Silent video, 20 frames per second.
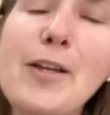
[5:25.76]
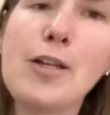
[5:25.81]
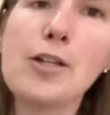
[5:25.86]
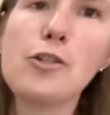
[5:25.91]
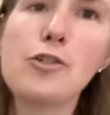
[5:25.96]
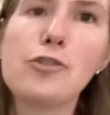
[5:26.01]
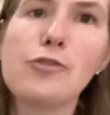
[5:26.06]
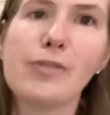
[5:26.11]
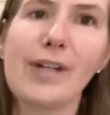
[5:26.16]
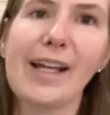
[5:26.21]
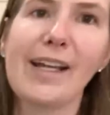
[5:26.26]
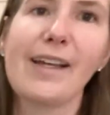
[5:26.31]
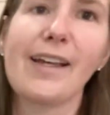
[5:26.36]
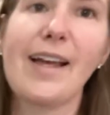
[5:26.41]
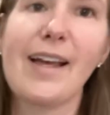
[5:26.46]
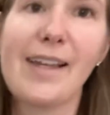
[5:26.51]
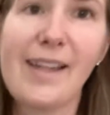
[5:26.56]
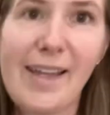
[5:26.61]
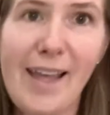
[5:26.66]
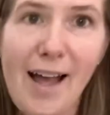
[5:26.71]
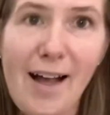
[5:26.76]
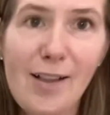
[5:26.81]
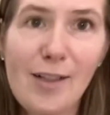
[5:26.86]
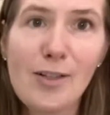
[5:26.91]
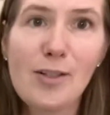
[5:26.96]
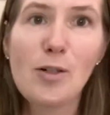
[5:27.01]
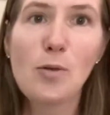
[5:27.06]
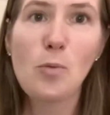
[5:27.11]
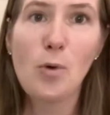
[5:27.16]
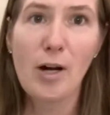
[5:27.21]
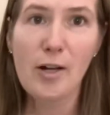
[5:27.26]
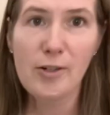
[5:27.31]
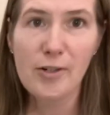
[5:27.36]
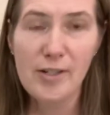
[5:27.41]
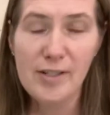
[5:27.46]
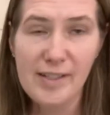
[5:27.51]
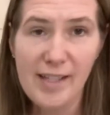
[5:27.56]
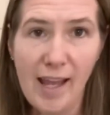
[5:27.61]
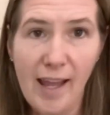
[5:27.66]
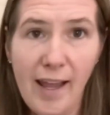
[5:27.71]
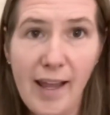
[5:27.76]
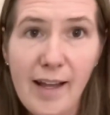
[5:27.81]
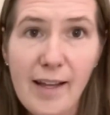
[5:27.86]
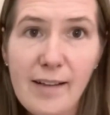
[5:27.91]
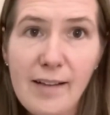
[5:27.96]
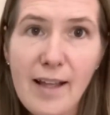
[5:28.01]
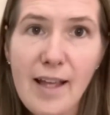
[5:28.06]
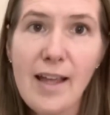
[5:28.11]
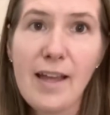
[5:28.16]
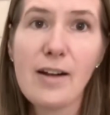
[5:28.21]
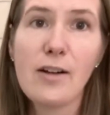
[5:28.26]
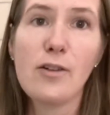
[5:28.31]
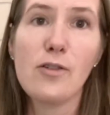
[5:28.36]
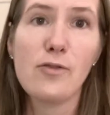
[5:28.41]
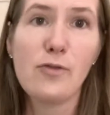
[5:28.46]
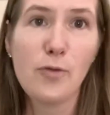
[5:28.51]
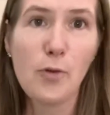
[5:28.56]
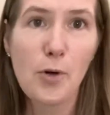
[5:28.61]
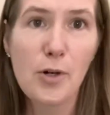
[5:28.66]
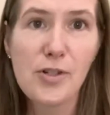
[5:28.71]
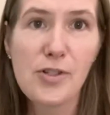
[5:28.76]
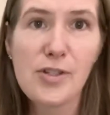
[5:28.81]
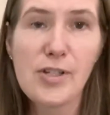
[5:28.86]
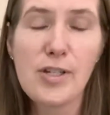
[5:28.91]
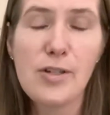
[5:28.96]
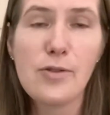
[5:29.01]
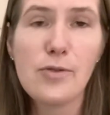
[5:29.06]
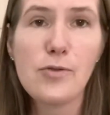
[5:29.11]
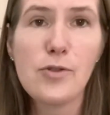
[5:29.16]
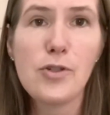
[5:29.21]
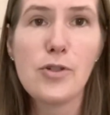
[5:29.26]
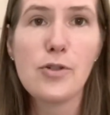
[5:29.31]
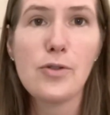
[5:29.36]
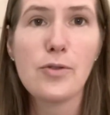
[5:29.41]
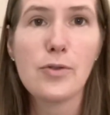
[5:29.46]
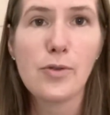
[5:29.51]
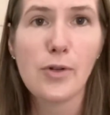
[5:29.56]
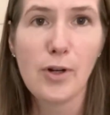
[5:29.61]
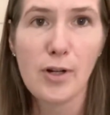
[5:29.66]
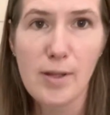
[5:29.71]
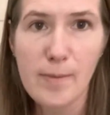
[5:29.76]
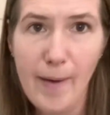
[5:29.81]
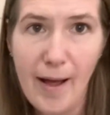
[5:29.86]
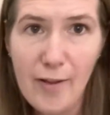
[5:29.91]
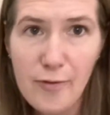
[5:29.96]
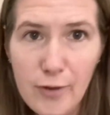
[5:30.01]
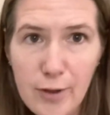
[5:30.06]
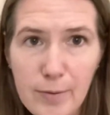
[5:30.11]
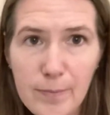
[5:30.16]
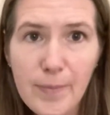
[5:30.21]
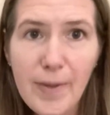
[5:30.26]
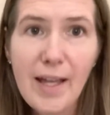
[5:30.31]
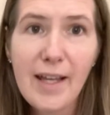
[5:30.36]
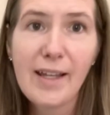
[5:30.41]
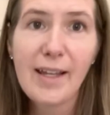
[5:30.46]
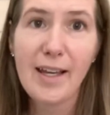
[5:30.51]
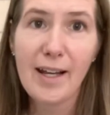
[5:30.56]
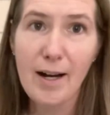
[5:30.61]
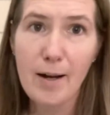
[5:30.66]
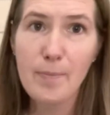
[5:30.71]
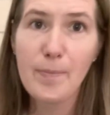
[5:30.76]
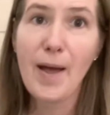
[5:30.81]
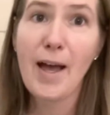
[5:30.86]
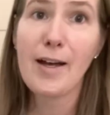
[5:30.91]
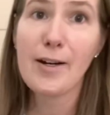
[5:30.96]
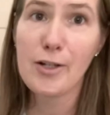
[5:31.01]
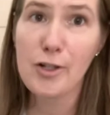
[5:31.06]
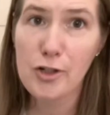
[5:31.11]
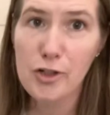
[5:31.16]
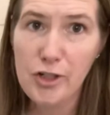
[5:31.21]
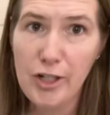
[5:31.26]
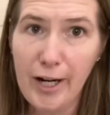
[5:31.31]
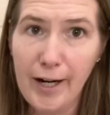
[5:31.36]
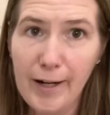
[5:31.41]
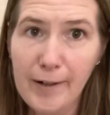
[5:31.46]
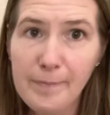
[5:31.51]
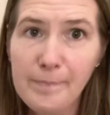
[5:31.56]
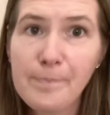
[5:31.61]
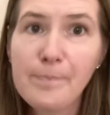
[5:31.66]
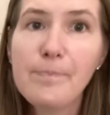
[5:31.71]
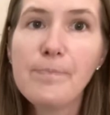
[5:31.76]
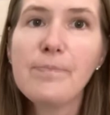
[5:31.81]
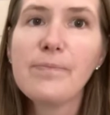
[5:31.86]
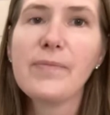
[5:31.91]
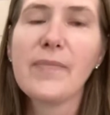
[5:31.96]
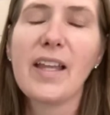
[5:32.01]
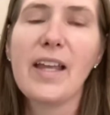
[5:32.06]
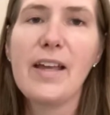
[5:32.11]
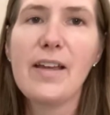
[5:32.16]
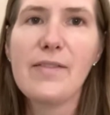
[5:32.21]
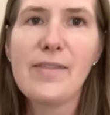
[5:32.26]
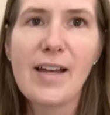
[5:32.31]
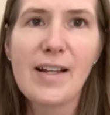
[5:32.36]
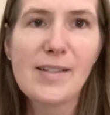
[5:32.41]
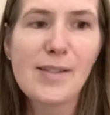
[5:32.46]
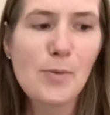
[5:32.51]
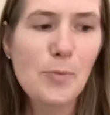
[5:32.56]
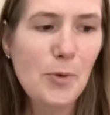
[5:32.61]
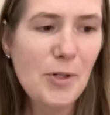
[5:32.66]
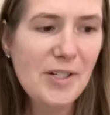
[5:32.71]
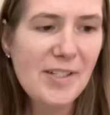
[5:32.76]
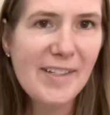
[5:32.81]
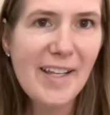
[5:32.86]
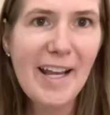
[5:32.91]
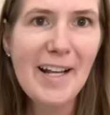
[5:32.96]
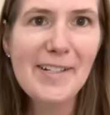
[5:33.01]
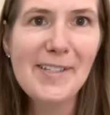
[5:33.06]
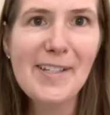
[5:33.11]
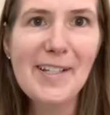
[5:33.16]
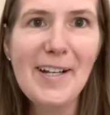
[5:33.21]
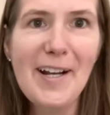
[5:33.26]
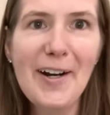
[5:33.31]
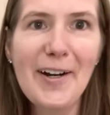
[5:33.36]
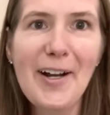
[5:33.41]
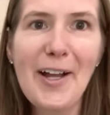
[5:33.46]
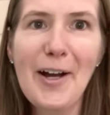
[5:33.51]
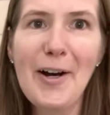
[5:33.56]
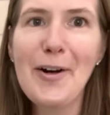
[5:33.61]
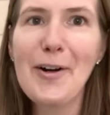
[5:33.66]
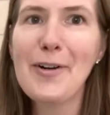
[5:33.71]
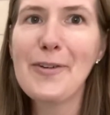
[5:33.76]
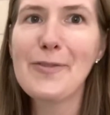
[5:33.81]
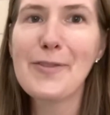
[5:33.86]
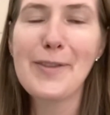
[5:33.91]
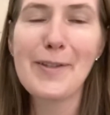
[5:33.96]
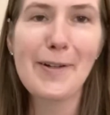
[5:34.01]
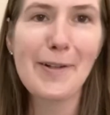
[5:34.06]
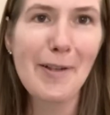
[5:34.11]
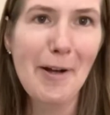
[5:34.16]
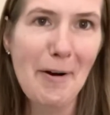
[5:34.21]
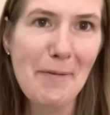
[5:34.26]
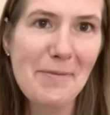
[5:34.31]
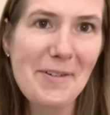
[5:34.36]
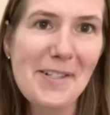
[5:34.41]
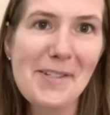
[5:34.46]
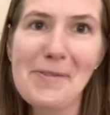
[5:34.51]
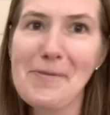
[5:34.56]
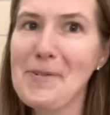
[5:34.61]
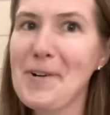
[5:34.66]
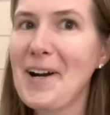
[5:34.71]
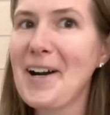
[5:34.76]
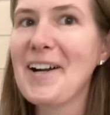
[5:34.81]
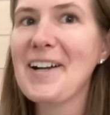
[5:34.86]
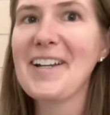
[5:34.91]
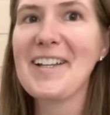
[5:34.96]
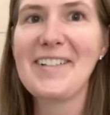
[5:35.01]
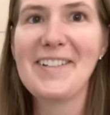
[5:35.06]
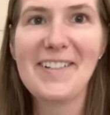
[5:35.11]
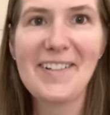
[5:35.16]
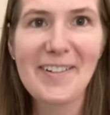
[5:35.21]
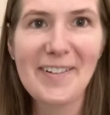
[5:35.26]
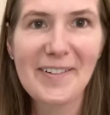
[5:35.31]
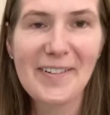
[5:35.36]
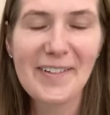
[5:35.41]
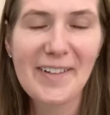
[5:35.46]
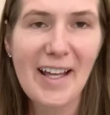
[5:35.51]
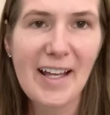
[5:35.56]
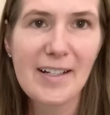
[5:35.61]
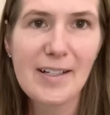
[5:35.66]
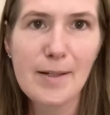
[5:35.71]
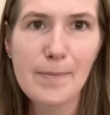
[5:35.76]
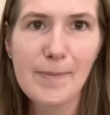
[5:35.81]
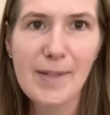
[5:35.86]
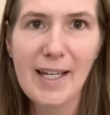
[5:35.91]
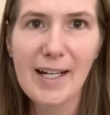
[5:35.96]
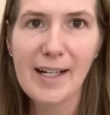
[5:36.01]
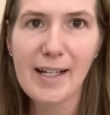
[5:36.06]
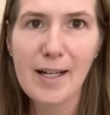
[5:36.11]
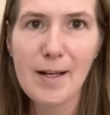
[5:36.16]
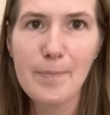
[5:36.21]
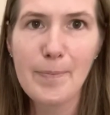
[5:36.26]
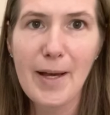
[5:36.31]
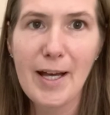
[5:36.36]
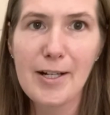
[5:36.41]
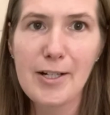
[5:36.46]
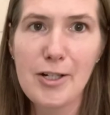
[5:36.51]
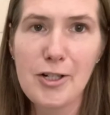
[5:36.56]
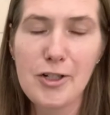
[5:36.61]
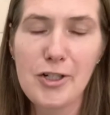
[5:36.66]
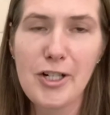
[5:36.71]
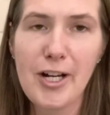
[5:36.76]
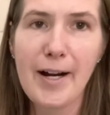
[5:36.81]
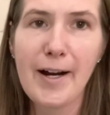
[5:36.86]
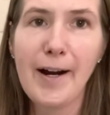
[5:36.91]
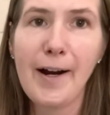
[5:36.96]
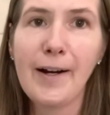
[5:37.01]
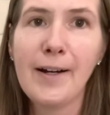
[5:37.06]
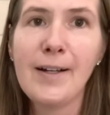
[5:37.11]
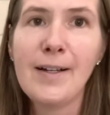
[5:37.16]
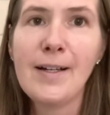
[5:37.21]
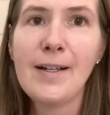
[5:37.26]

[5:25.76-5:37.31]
Drink a gallon of water a day and it'll force you to go to the bathroom and get up out of your chair. That's the worst case scenario if the alarm doesn't work and you don't end up getting up out of your chair.